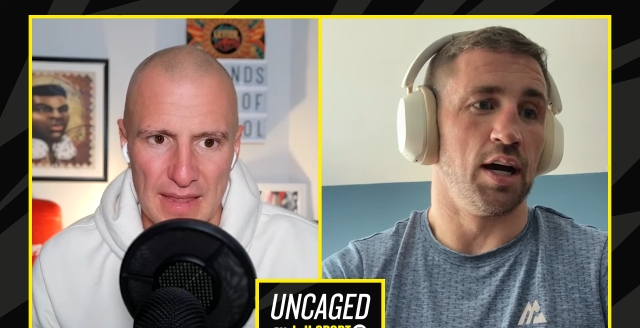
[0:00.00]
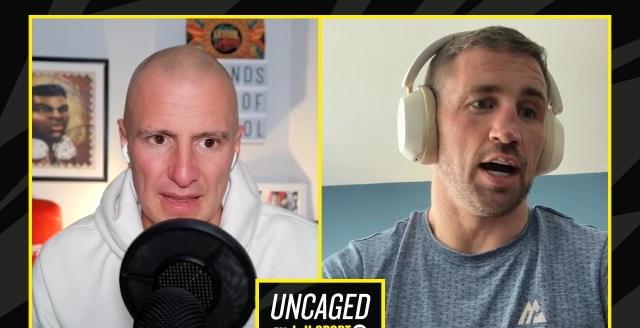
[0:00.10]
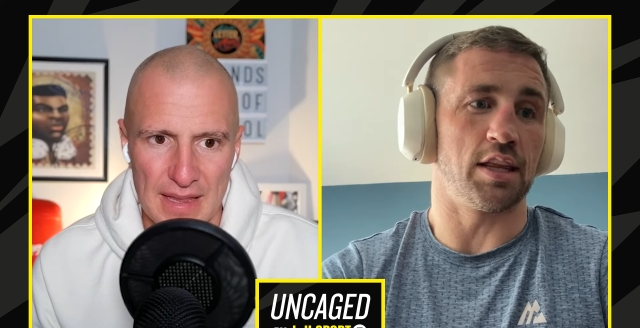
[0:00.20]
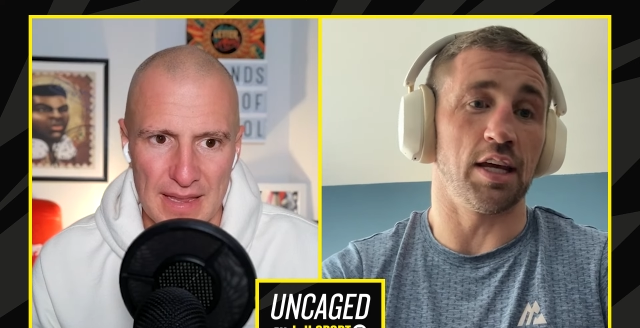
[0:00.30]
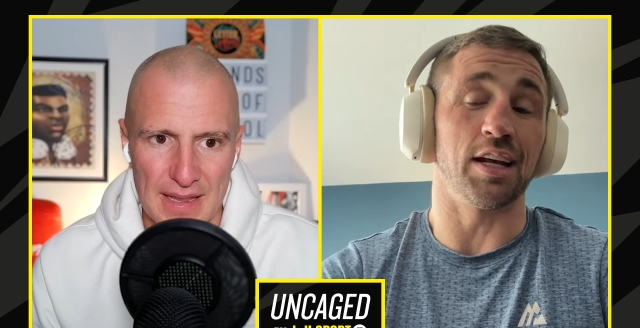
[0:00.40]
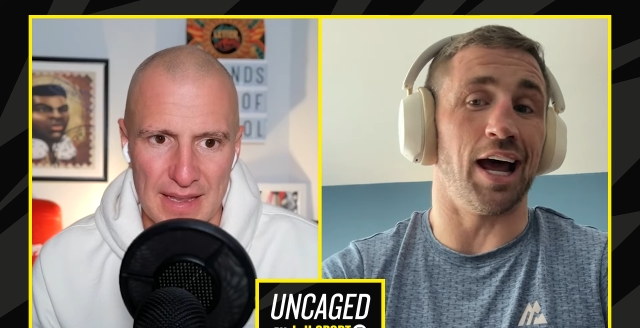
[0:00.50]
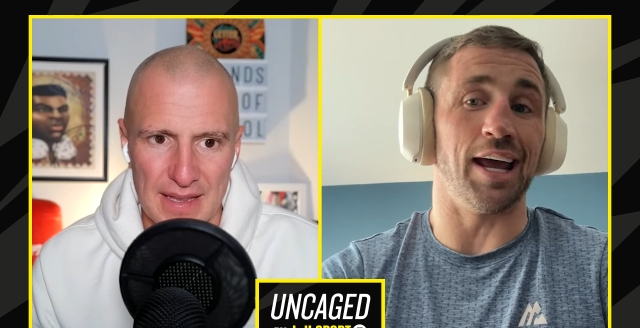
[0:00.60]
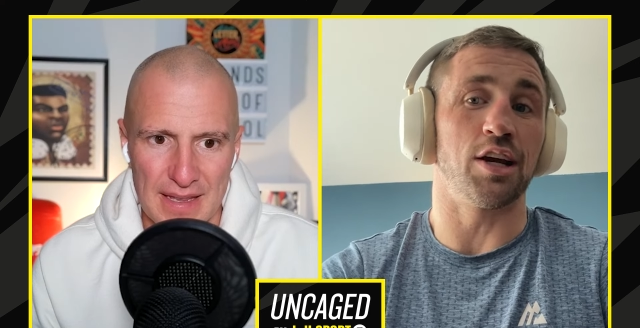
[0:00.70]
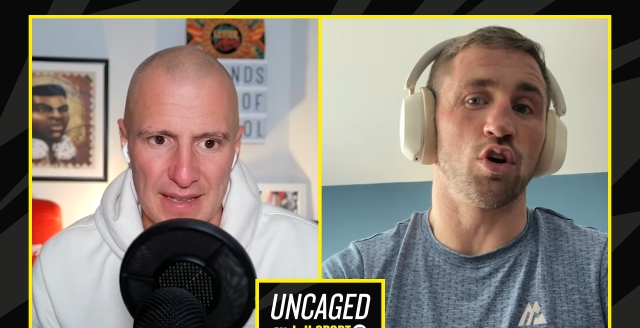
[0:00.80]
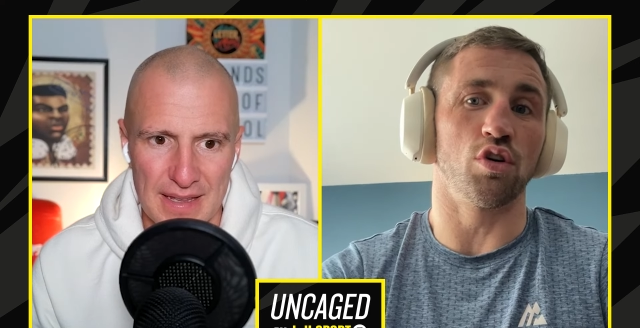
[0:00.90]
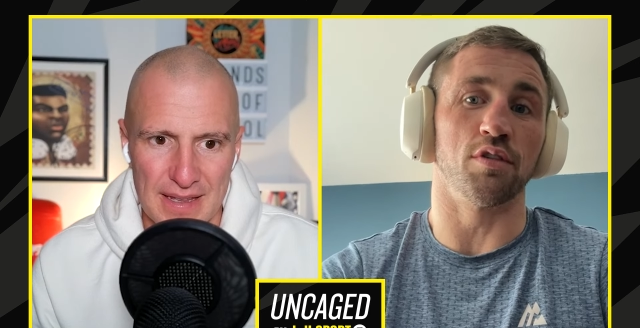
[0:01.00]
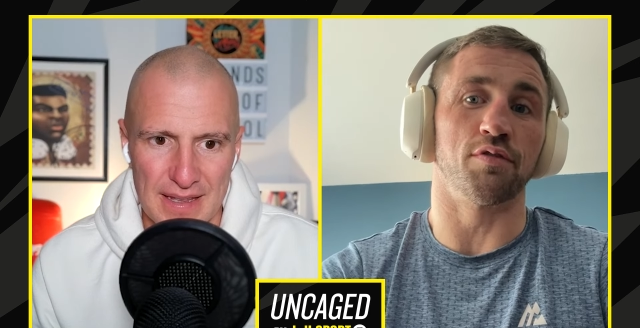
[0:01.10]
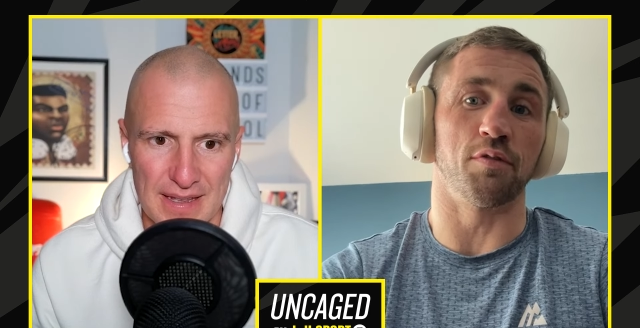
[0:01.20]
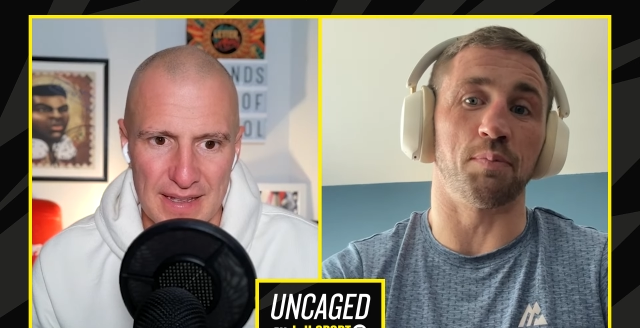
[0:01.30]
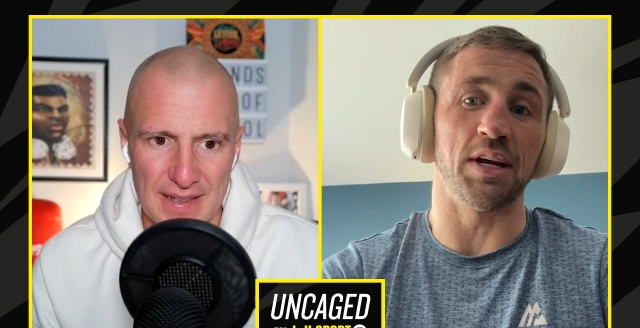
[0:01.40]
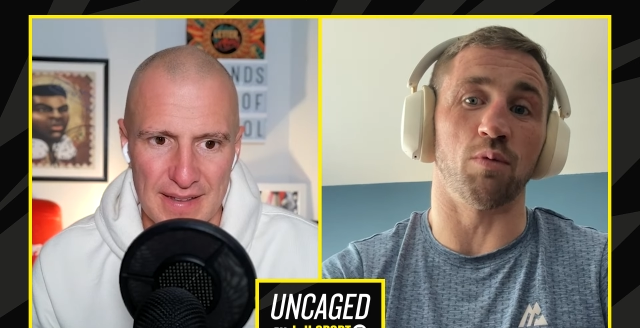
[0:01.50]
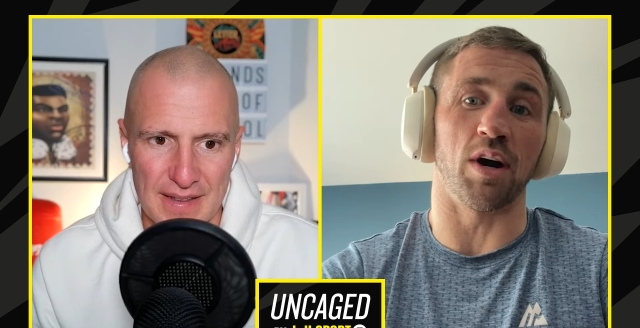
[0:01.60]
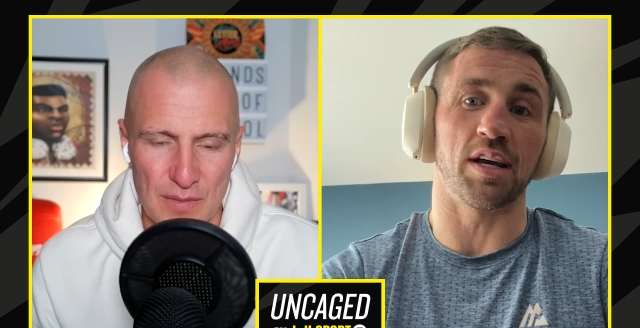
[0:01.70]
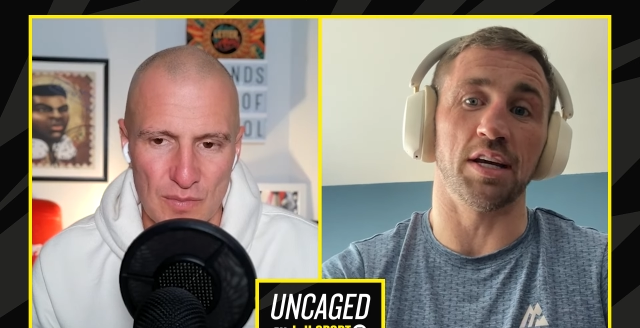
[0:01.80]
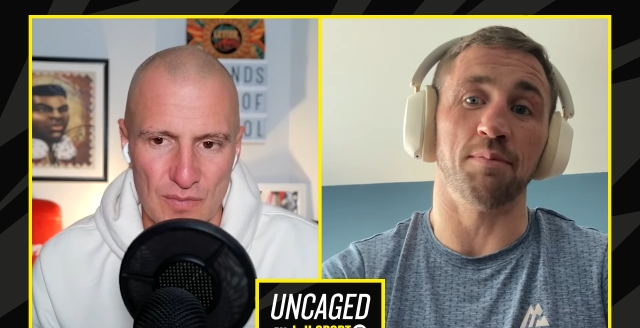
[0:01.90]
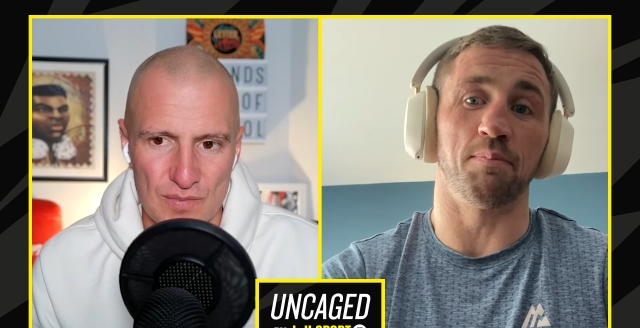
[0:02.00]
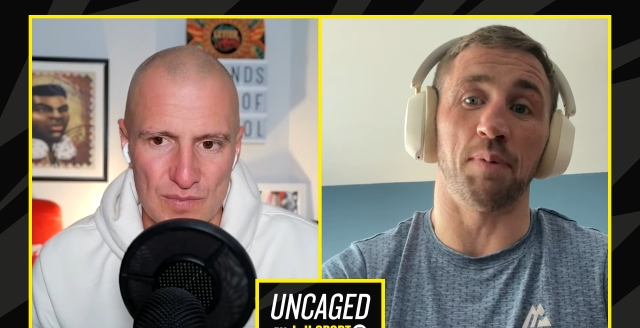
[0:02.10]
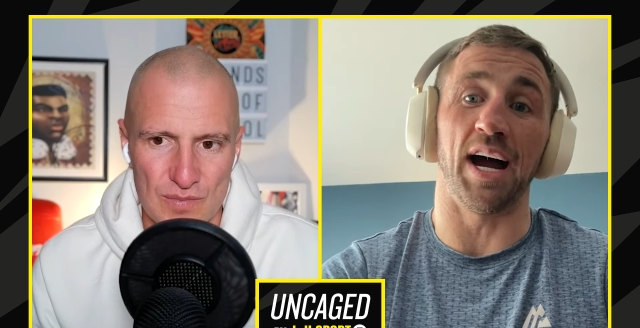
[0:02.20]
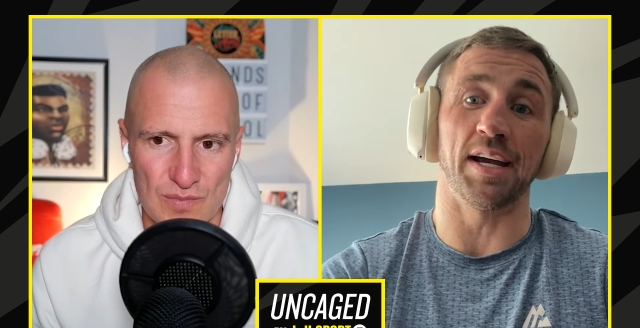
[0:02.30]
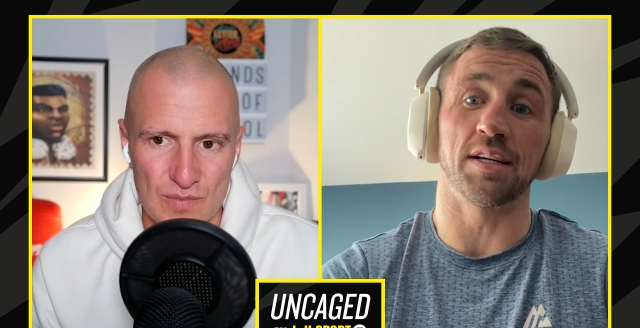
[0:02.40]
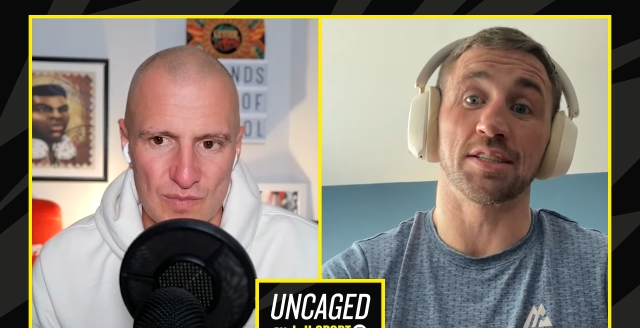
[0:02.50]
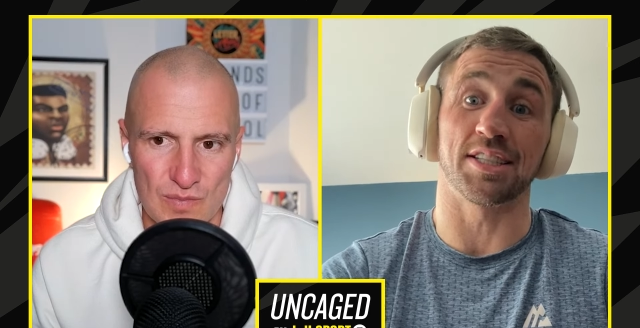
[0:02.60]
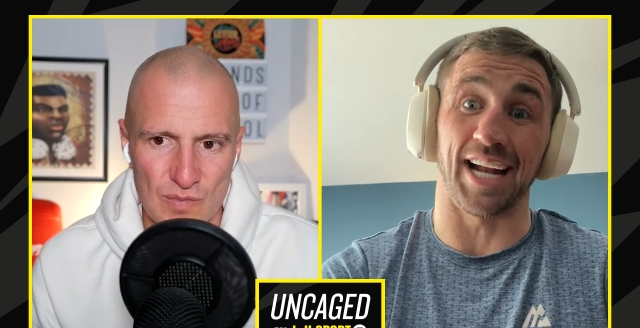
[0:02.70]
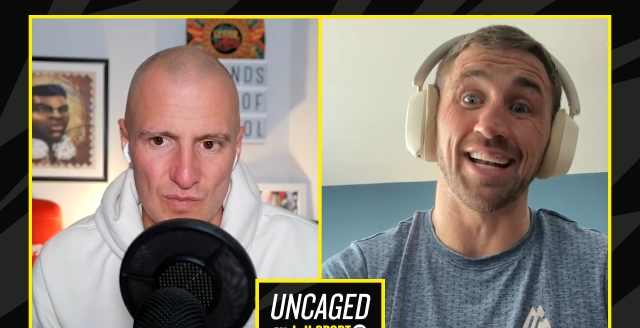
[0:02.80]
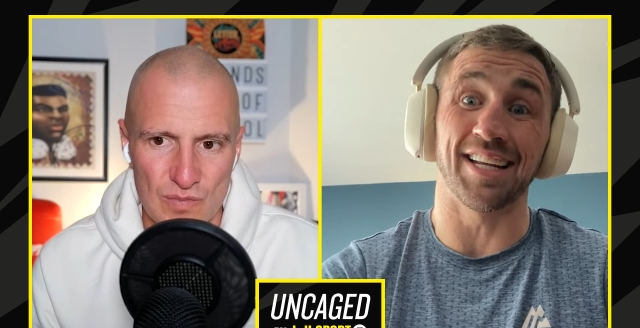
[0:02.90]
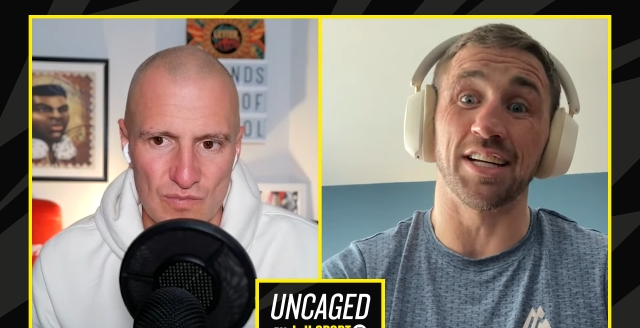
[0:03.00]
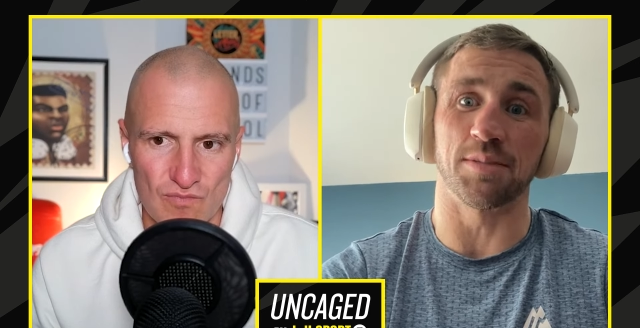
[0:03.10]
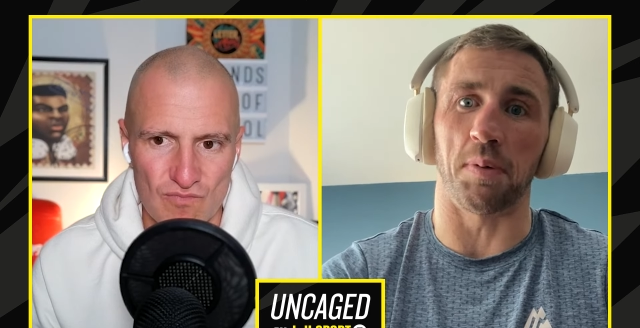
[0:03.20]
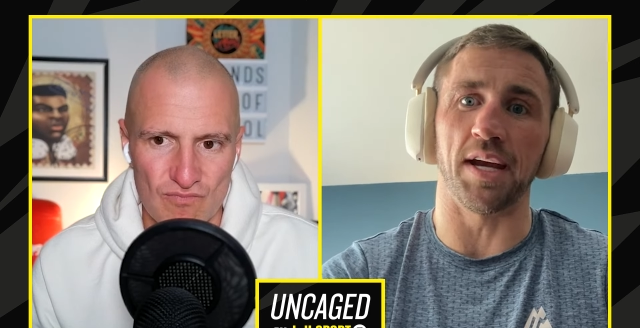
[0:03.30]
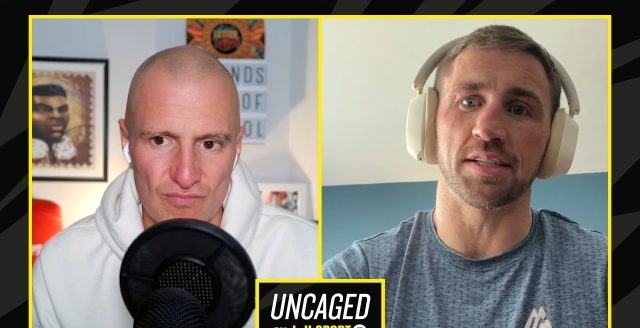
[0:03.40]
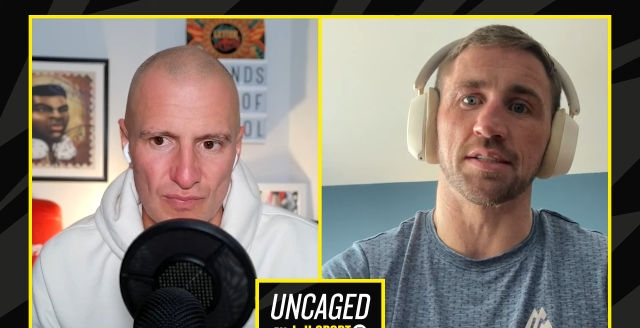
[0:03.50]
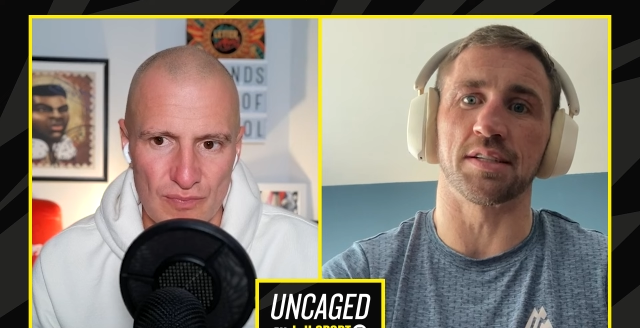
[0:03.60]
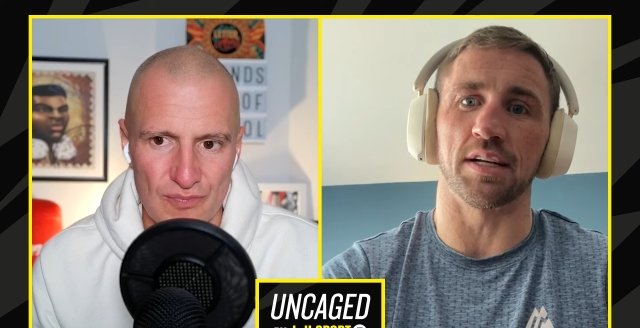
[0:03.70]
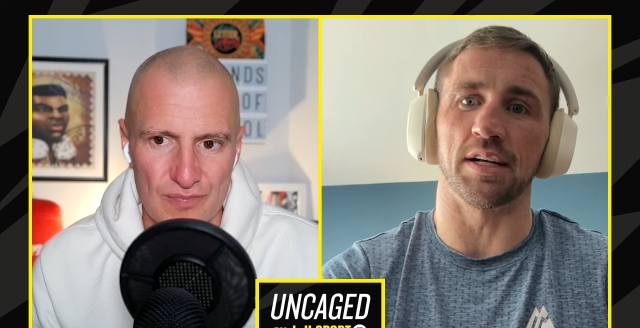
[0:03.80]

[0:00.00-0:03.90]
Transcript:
Speaker 1: I think that he could have beat Joaquin by standing his base